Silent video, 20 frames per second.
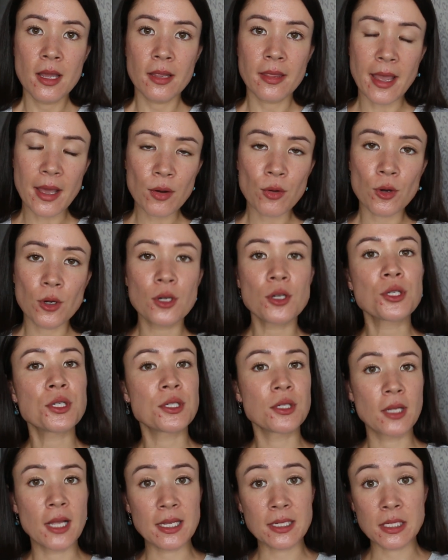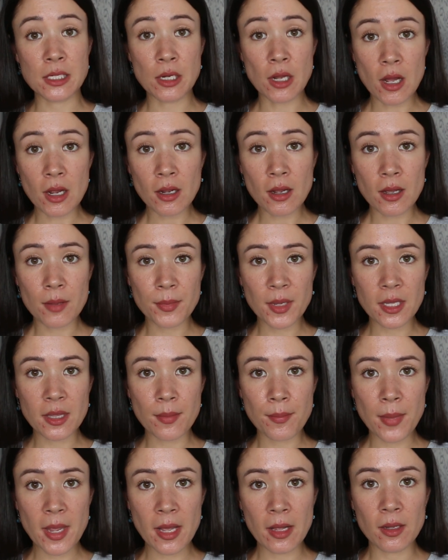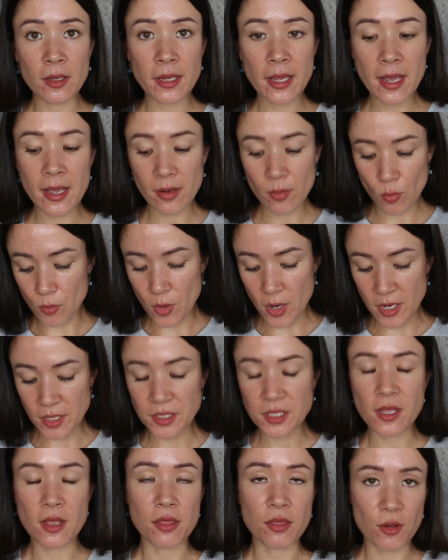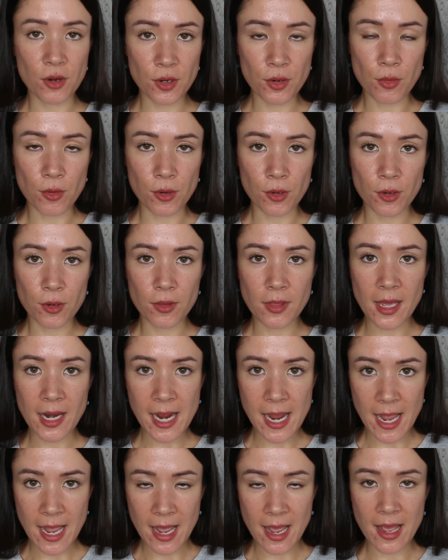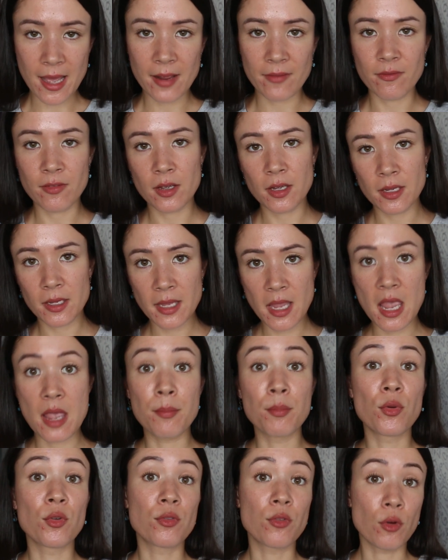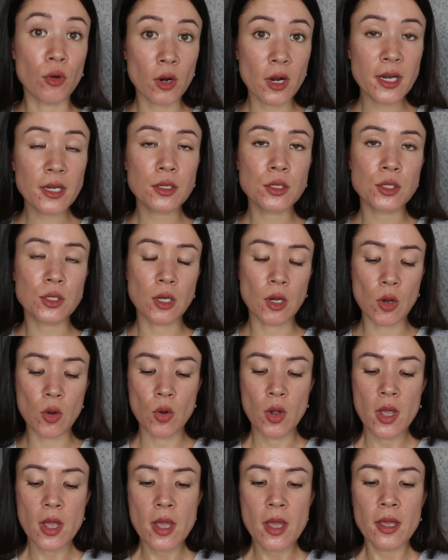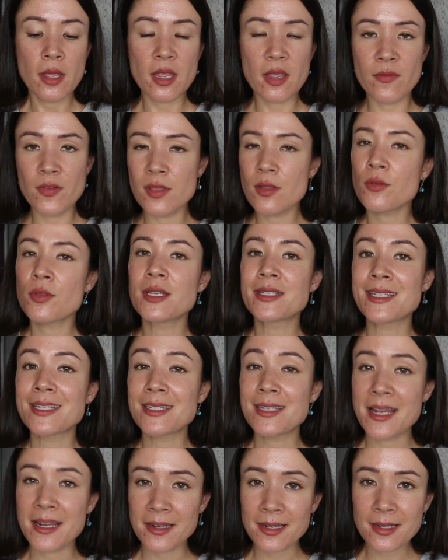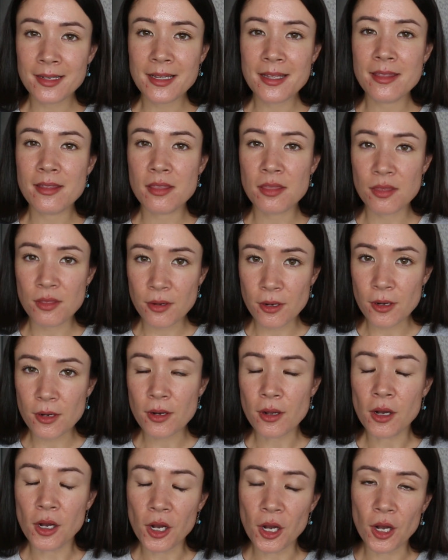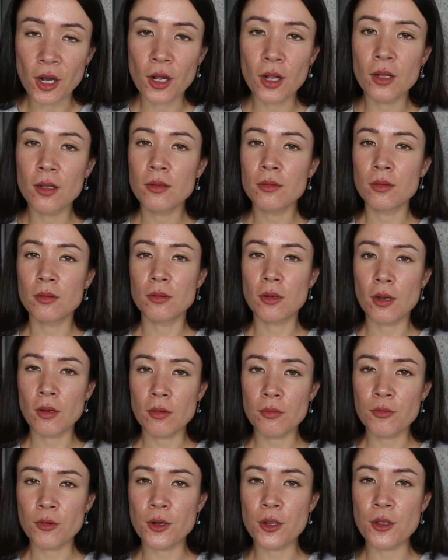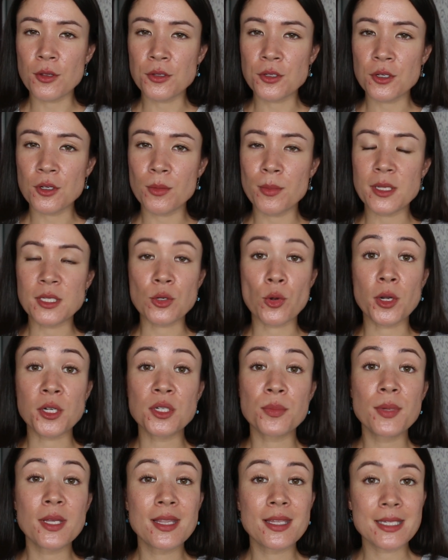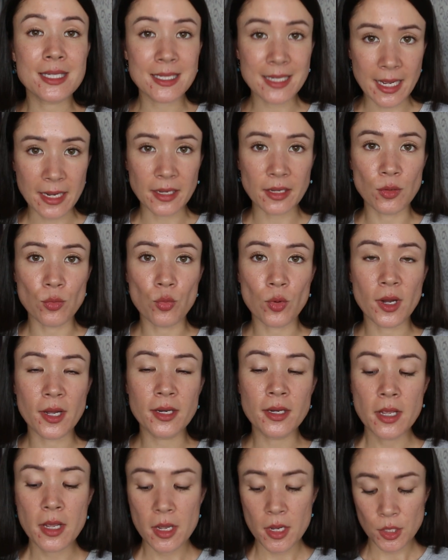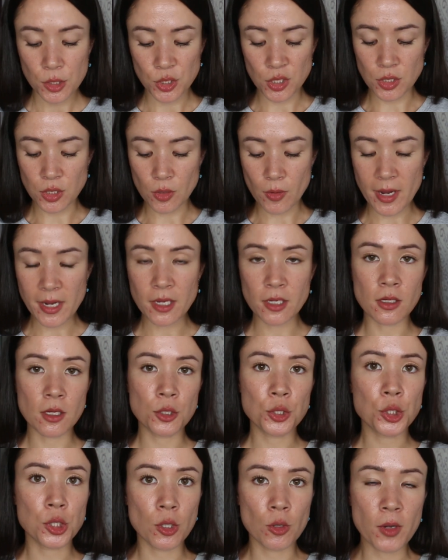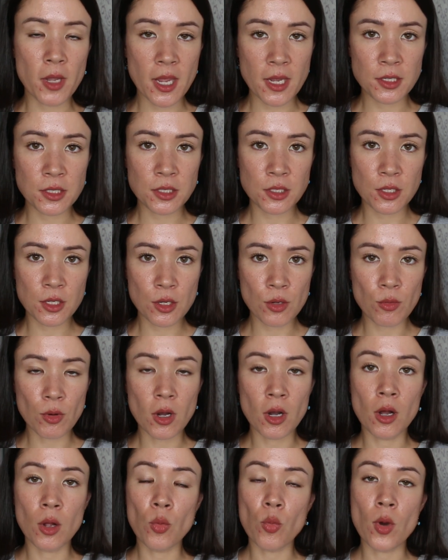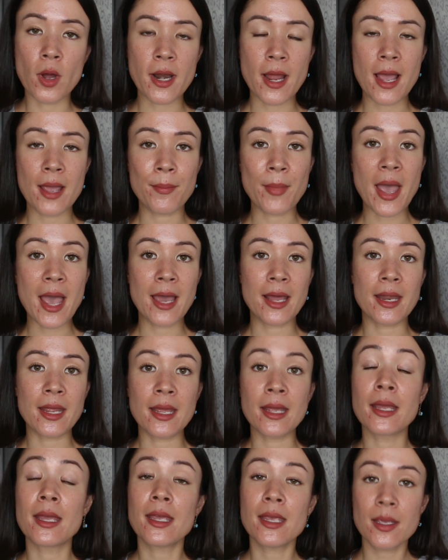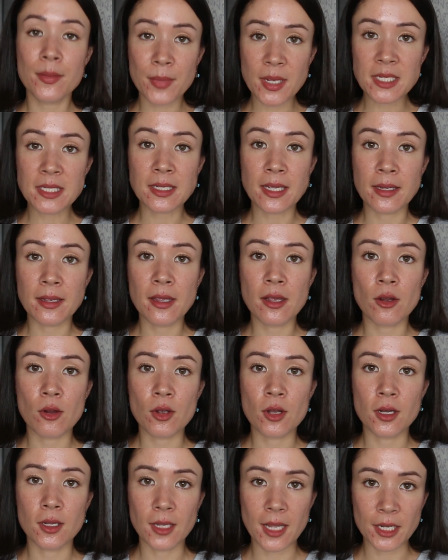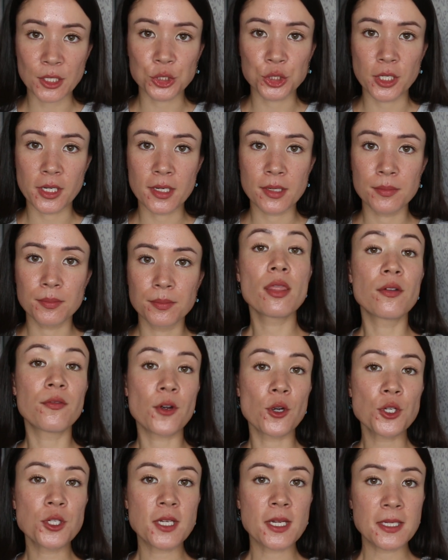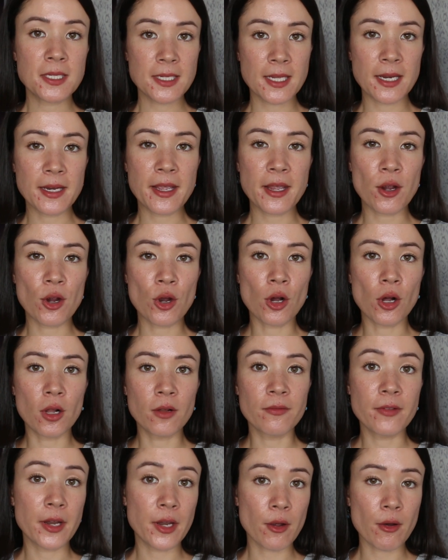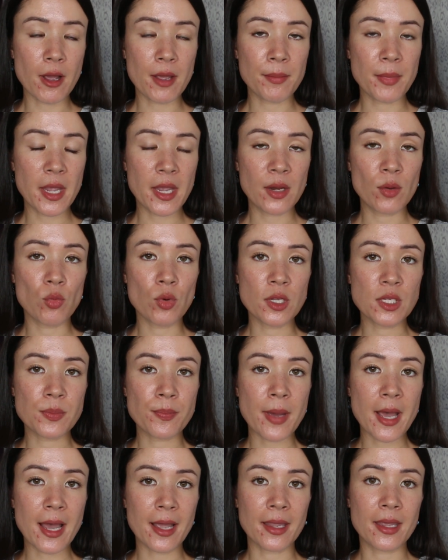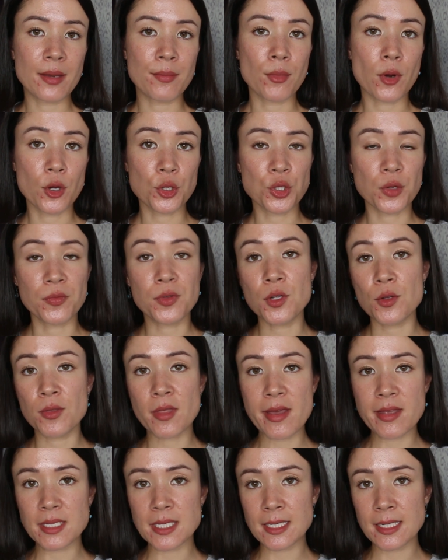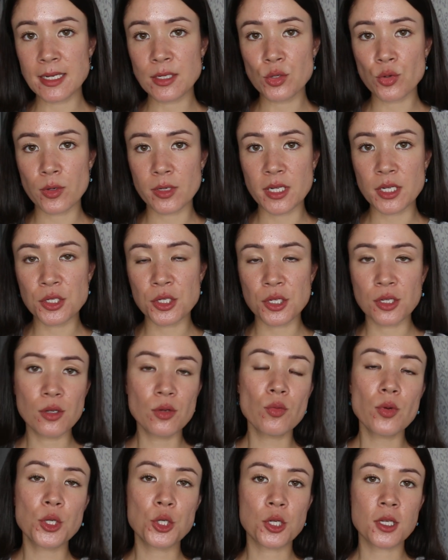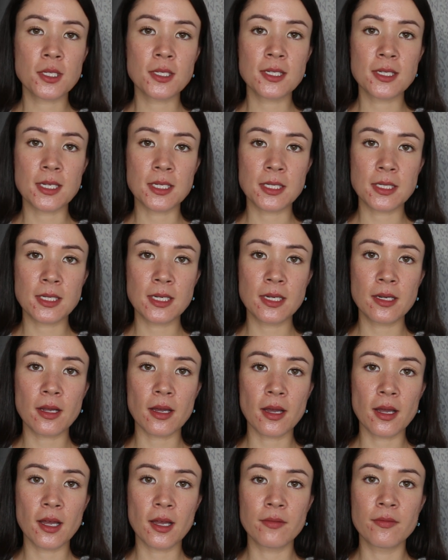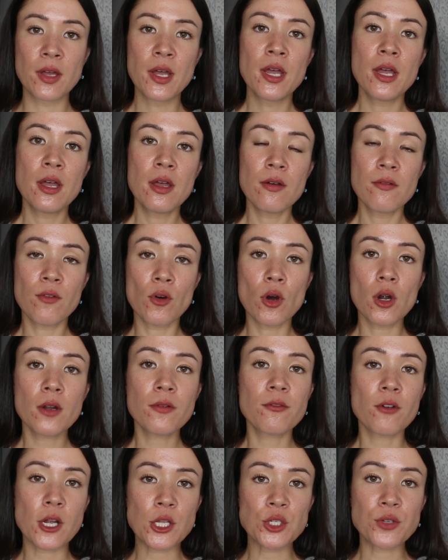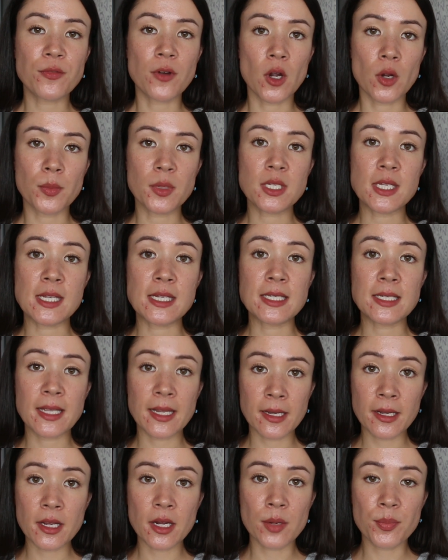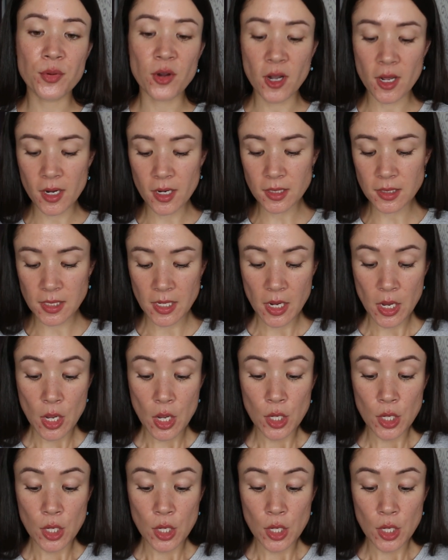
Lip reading: That order still has not come in the mail yet, whereas the third order that I have came before it. So even though this is technically the third haul for YouTube, it's going to be the second one, just so I can showcase to you all what I'm adding in my skincare collection. The first skincare haul video I made was back in March of 2022, which consisted of 4 French pharmacy skincare products.